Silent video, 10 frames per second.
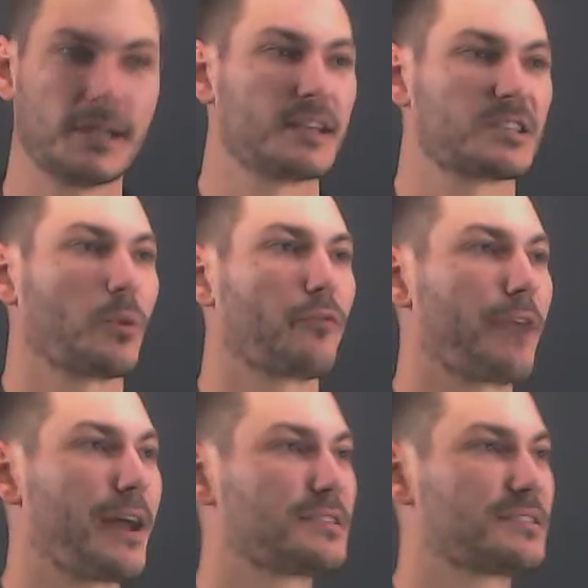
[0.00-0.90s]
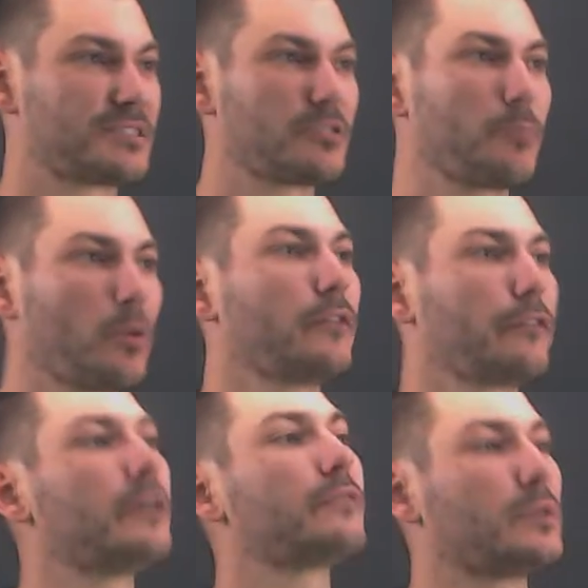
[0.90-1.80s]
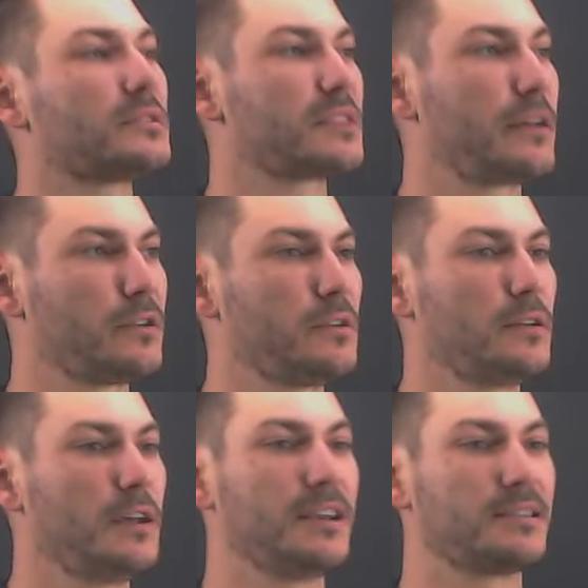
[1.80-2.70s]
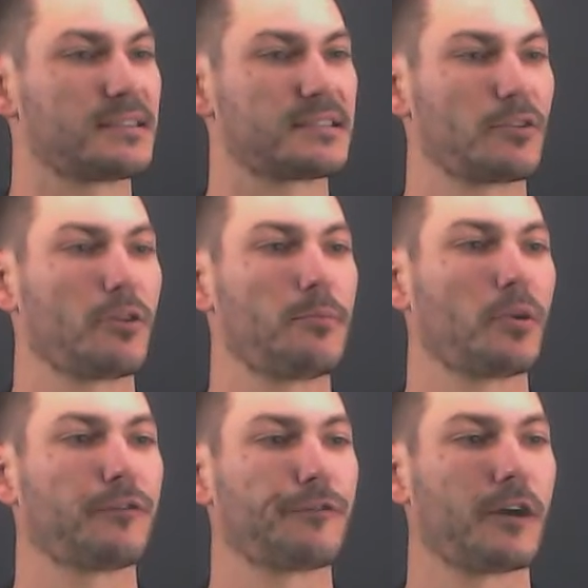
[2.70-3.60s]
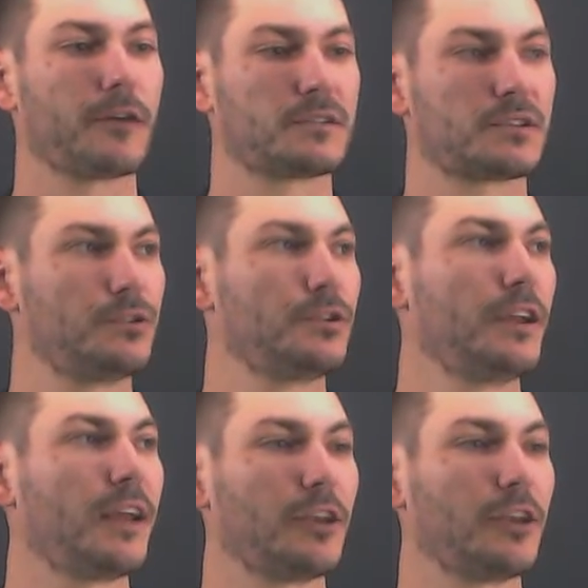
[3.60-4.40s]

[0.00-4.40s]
So we've rounded 0.517 to 0.52,